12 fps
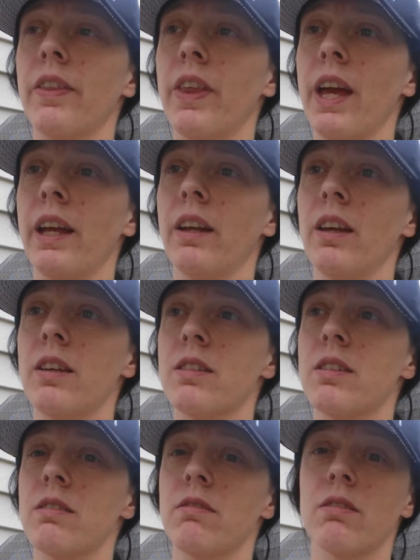that
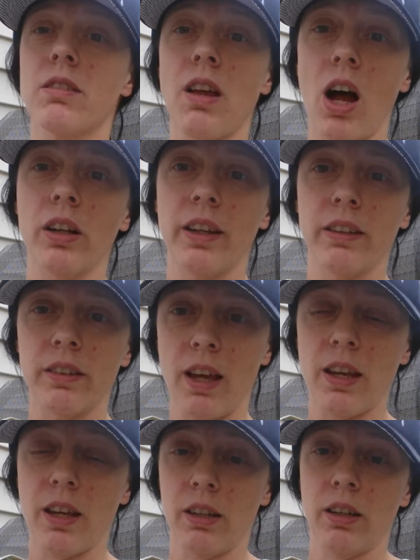is done and
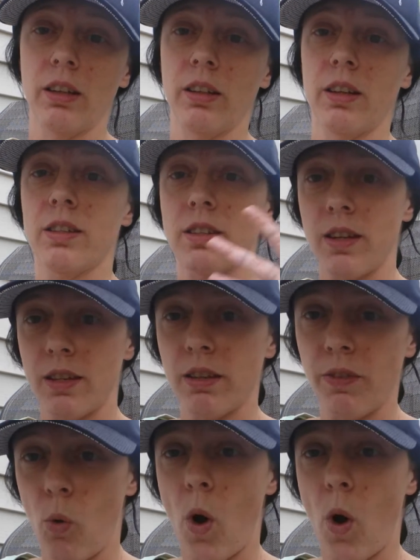taken in excessive